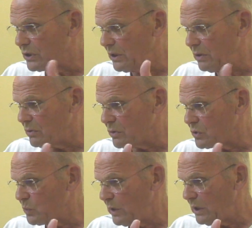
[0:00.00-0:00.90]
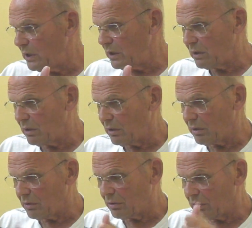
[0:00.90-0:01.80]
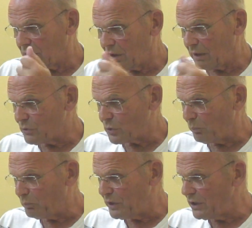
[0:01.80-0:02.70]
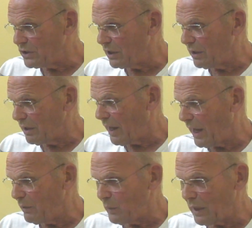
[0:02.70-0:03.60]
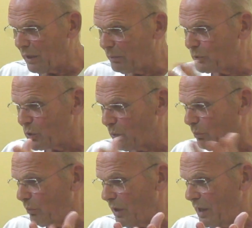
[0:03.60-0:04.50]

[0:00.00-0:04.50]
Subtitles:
years. We gave some teaching and we helped some